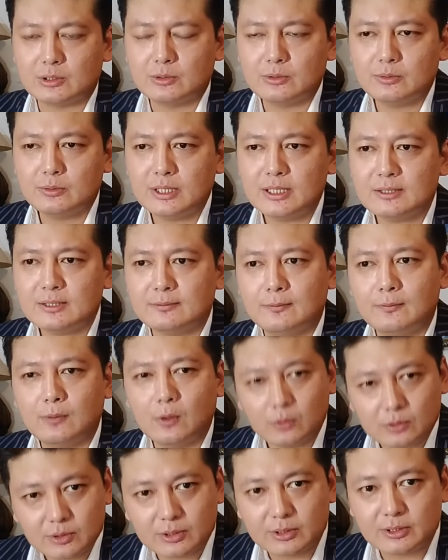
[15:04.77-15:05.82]
Do these
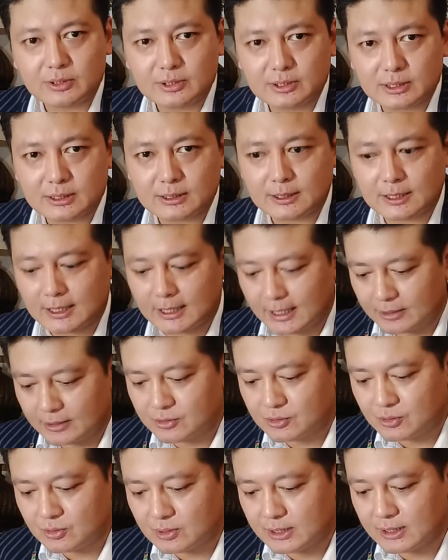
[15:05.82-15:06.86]
voters
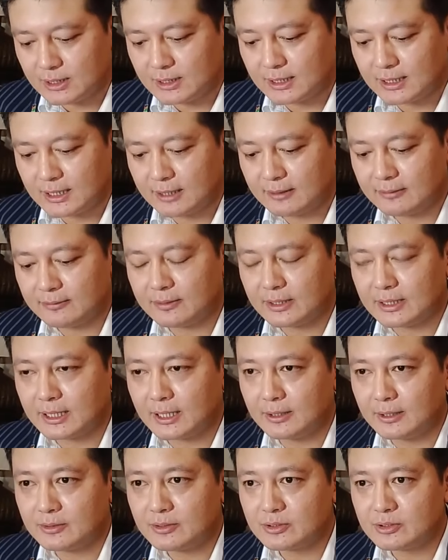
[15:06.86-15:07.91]
actually have an
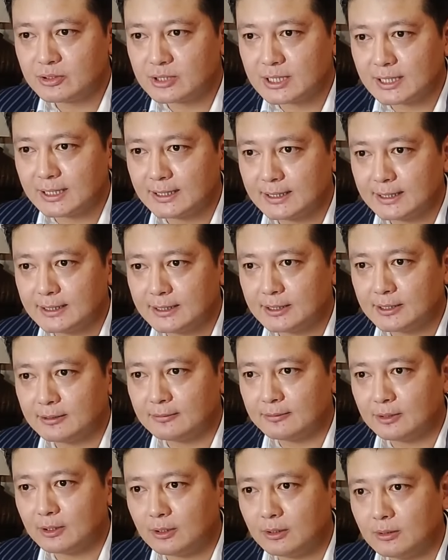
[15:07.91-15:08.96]
understanding of
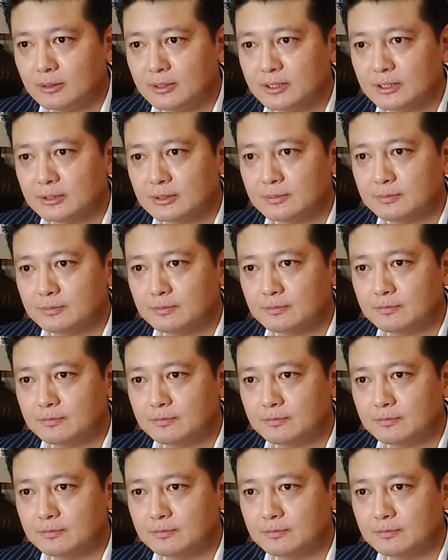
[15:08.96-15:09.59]
all these